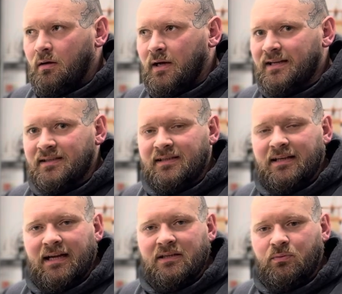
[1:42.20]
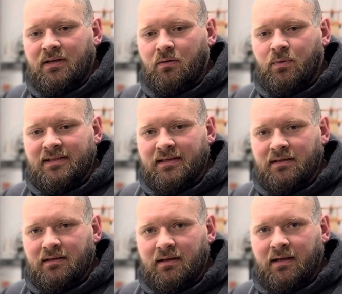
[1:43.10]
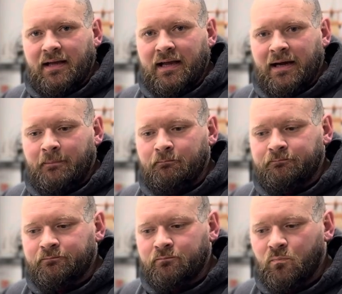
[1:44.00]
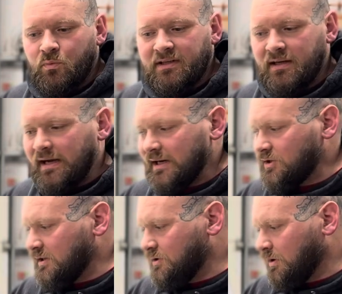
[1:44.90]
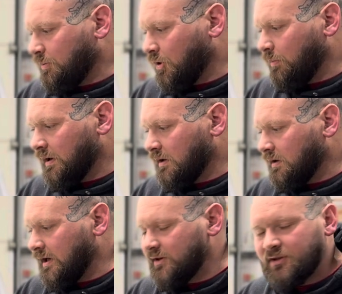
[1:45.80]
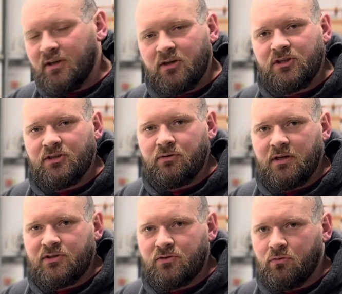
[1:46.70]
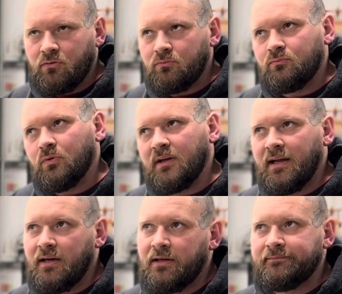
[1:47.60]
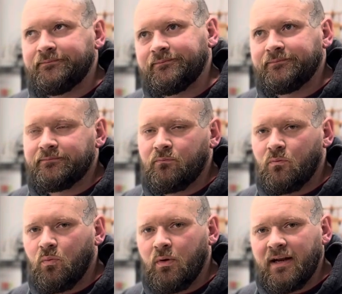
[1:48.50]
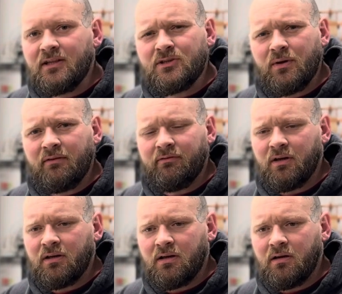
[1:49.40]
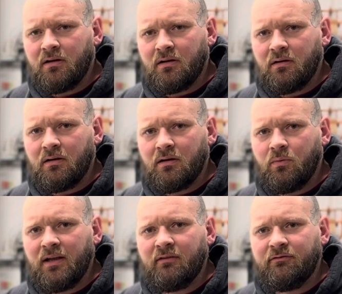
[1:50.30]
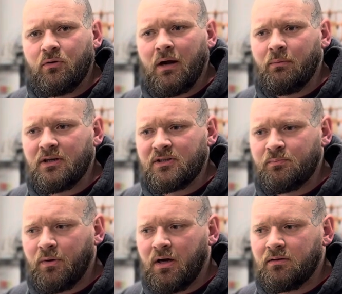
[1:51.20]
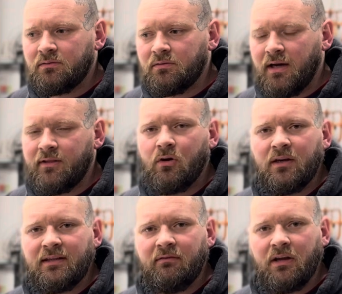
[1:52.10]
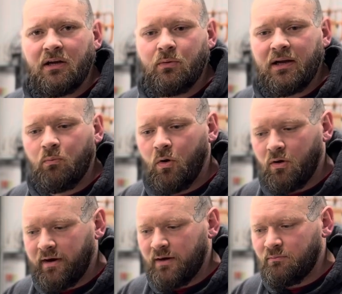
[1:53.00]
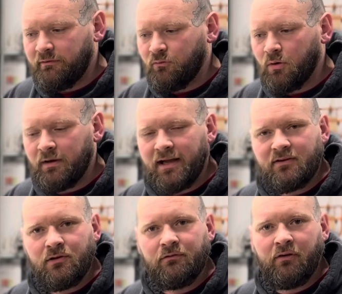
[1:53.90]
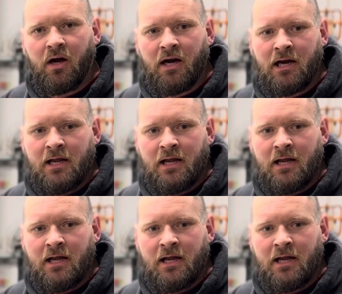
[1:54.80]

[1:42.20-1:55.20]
as it stands, we didn't actually do a proper introduction to it. So we're into it for quite a few hours, but I thought I'd give you a quick walk around before we get too far,